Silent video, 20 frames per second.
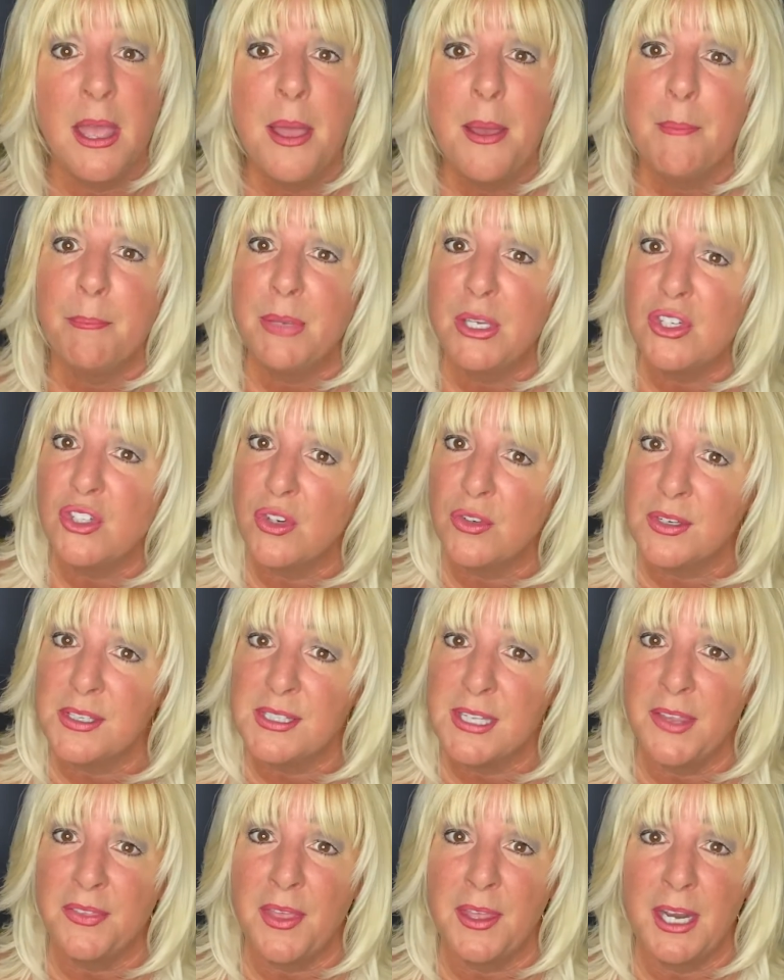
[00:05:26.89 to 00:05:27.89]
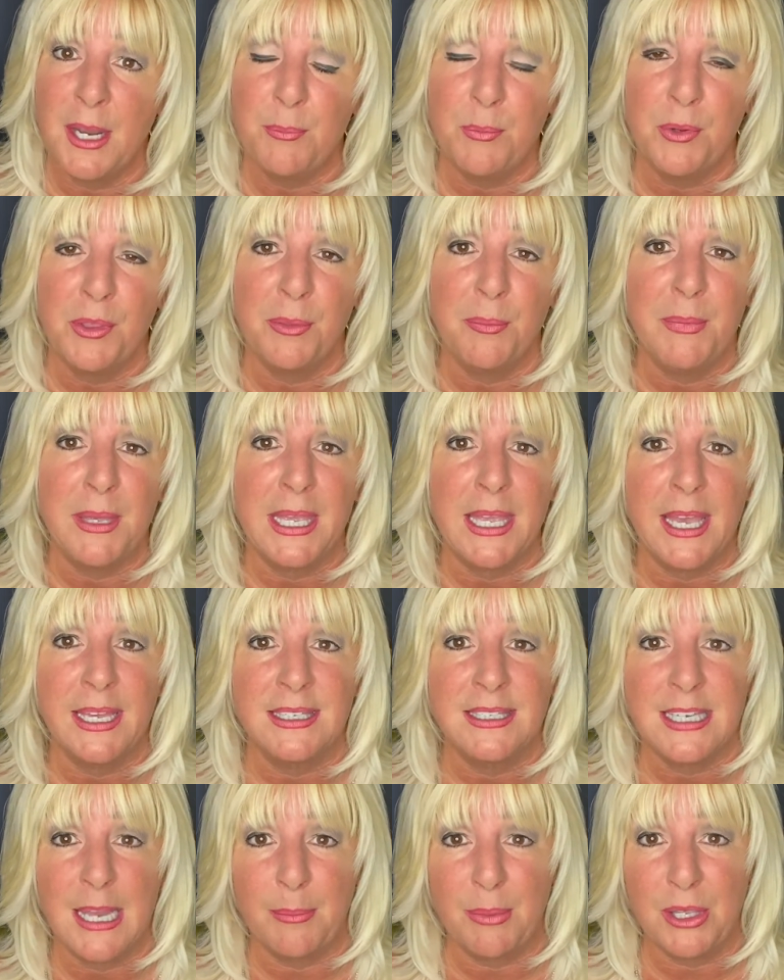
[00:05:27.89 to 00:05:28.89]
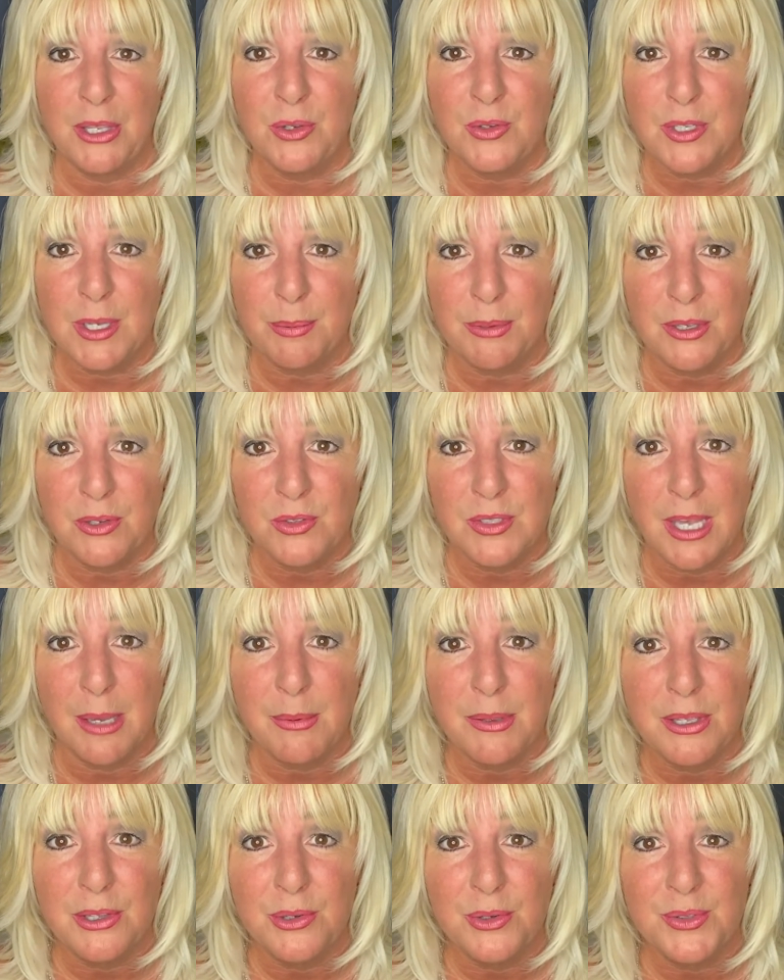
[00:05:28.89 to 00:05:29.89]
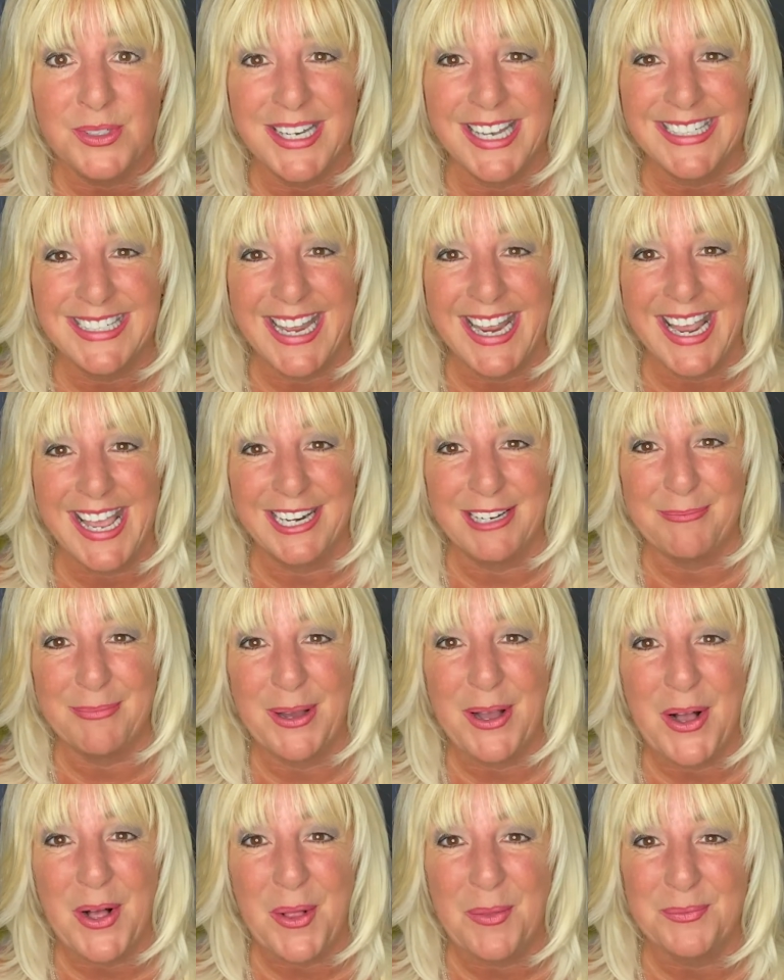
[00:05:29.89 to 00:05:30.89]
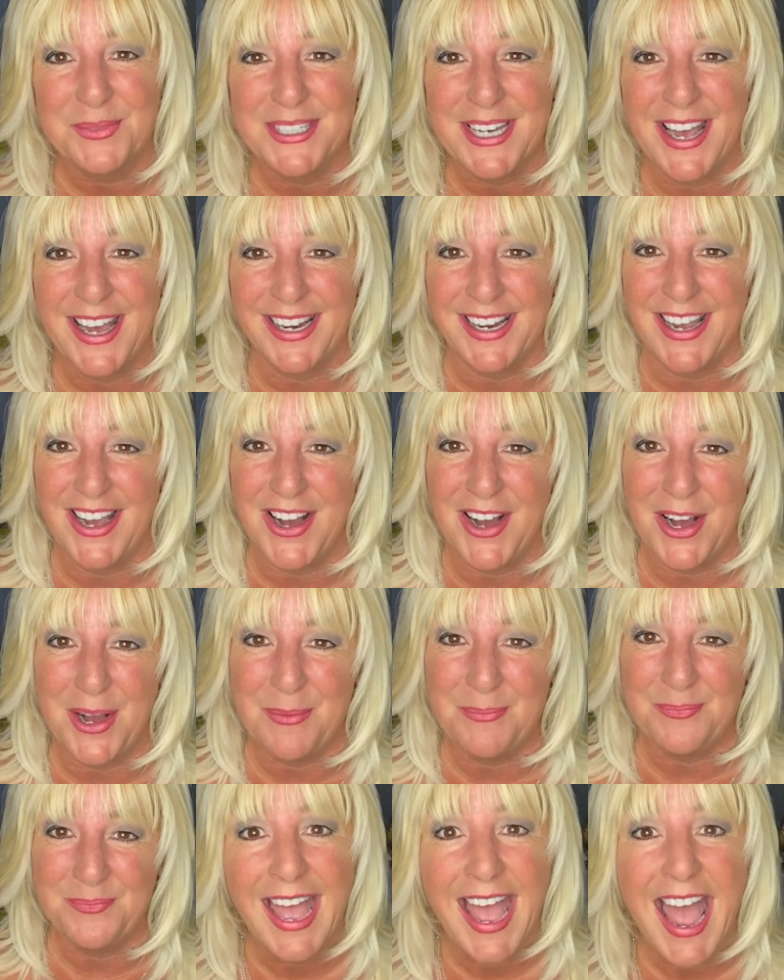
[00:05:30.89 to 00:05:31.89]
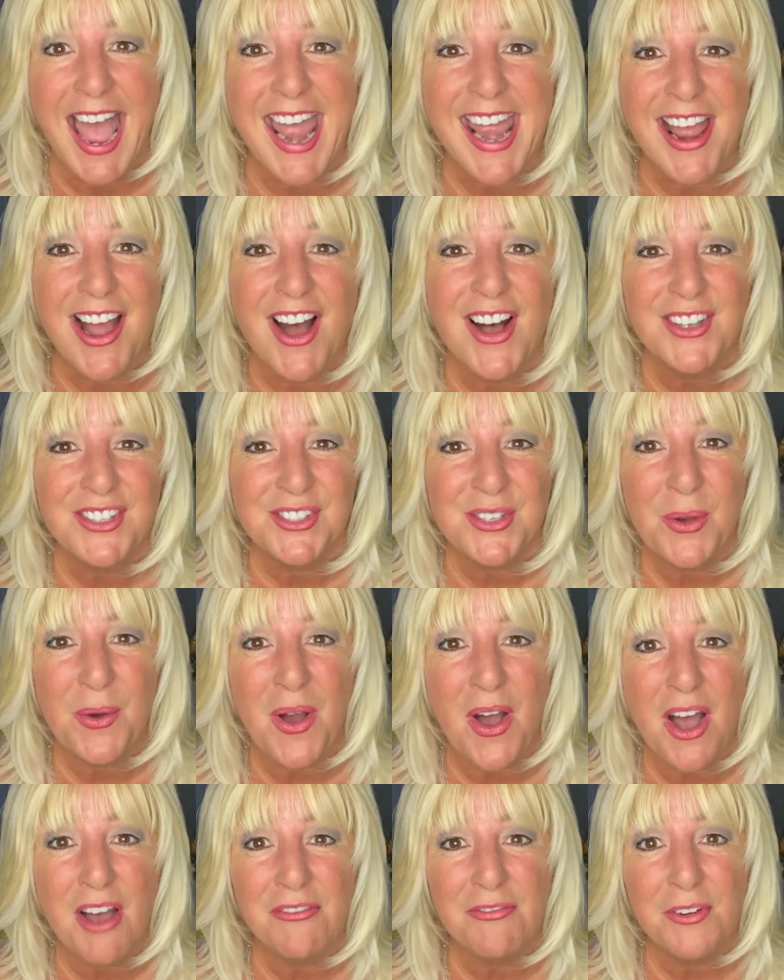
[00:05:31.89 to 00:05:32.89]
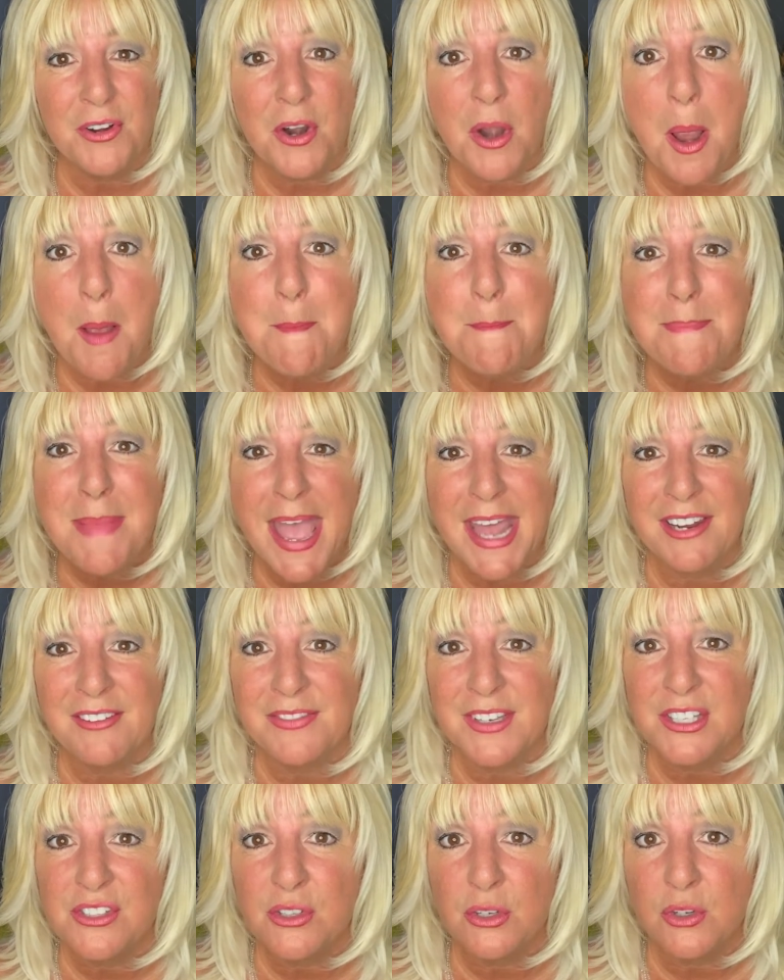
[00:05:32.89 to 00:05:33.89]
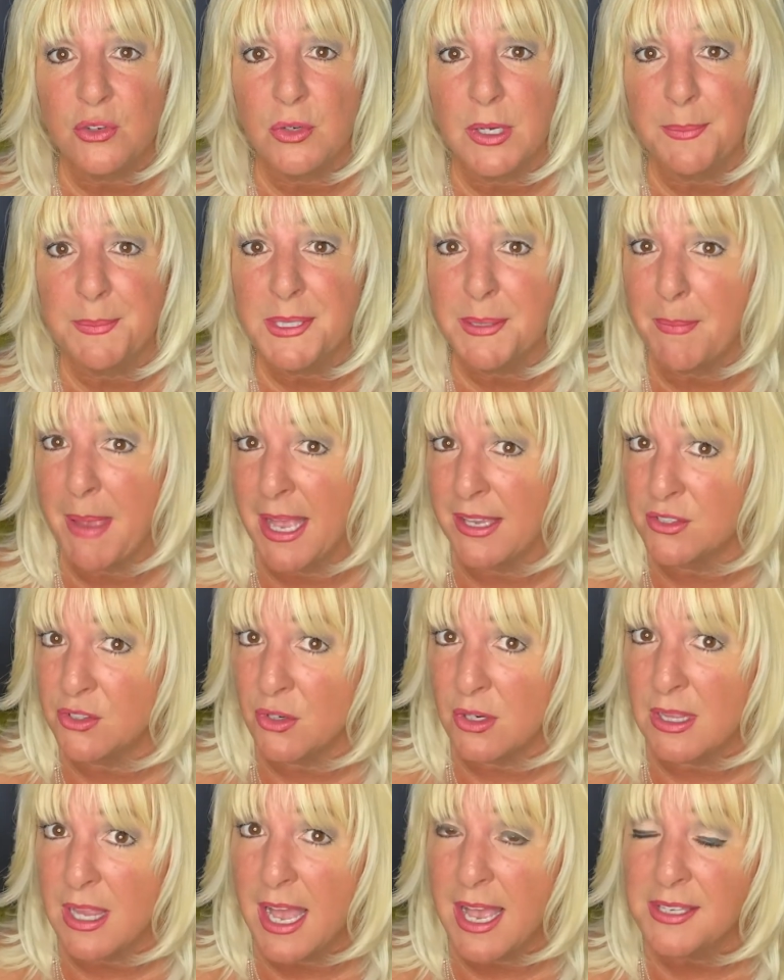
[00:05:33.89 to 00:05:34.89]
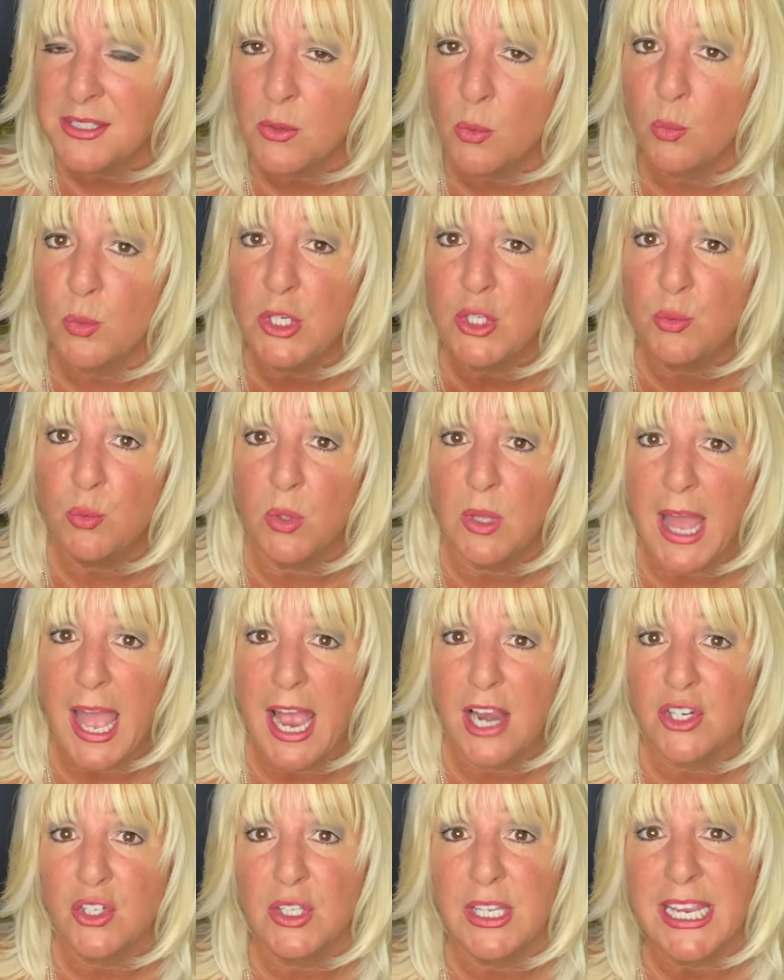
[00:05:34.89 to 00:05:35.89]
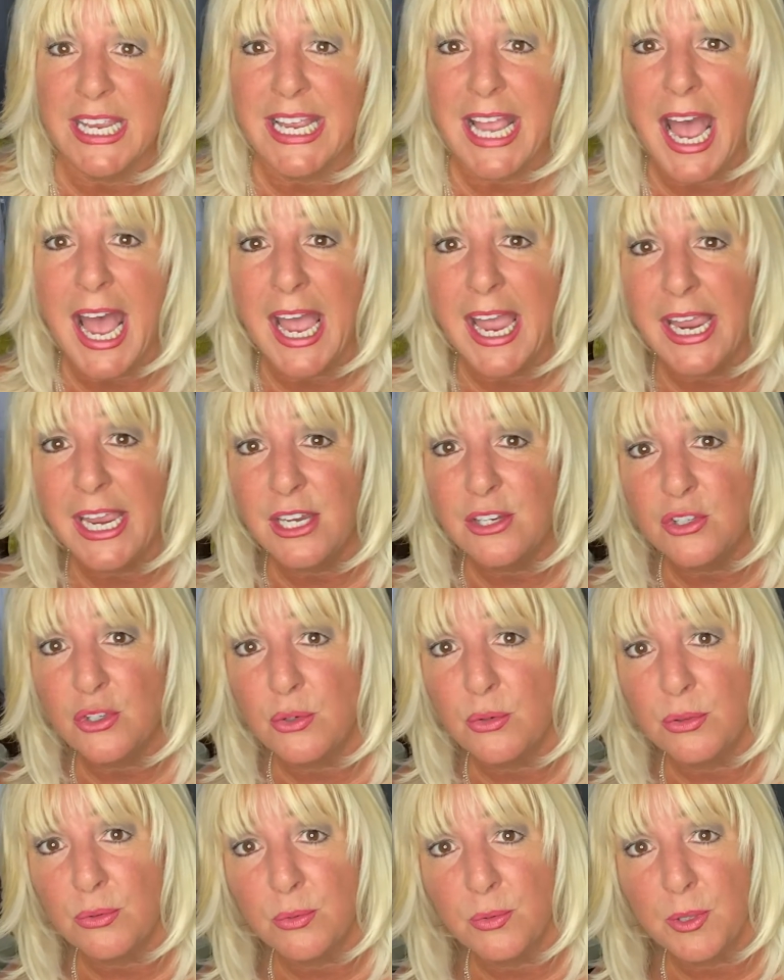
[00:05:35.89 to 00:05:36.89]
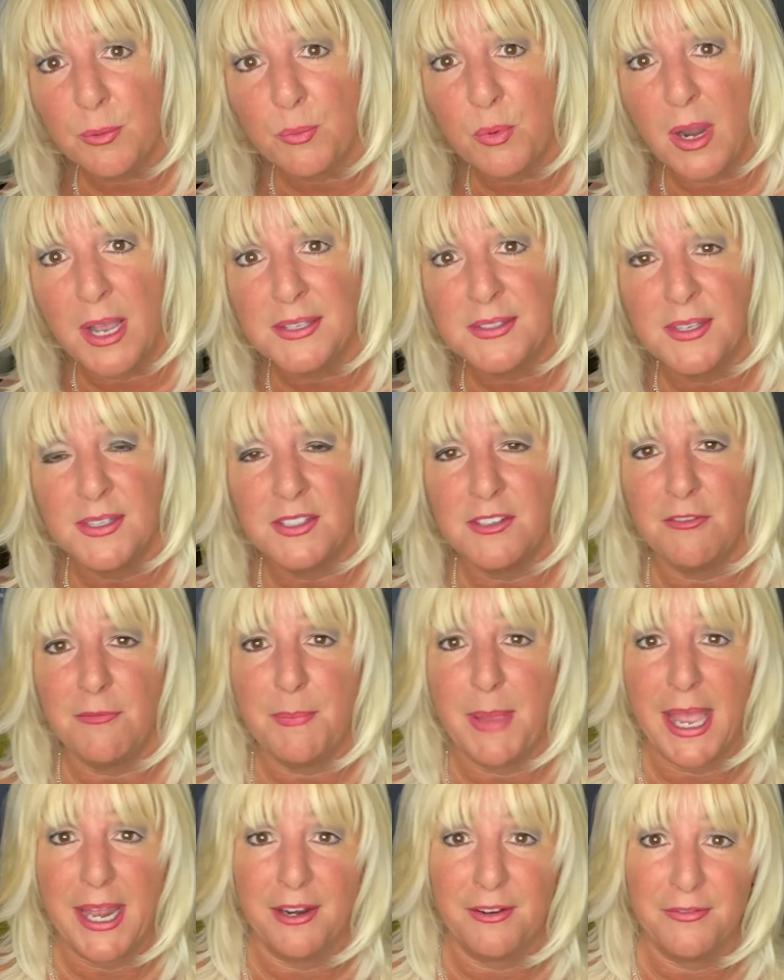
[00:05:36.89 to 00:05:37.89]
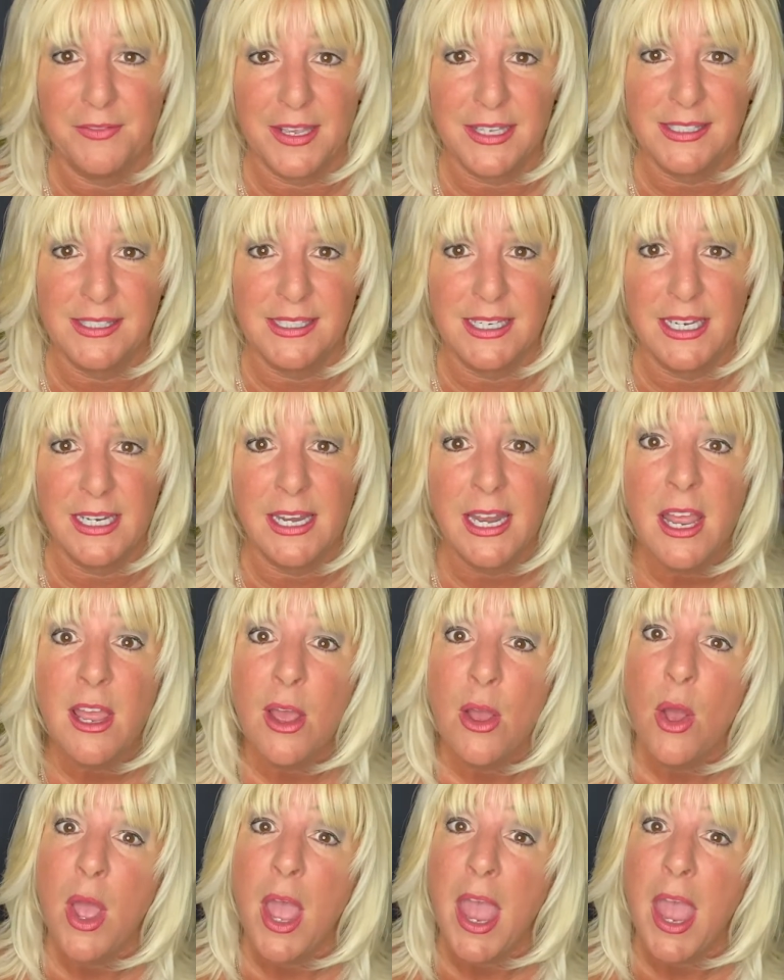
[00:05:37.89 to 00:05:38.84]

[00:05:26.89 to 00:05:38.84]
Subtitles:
be sure to set that up with me at www.dianapalm.com. I also offer Manifest Your Dreams Masterclass, which will actually guide you through the process of manifesting.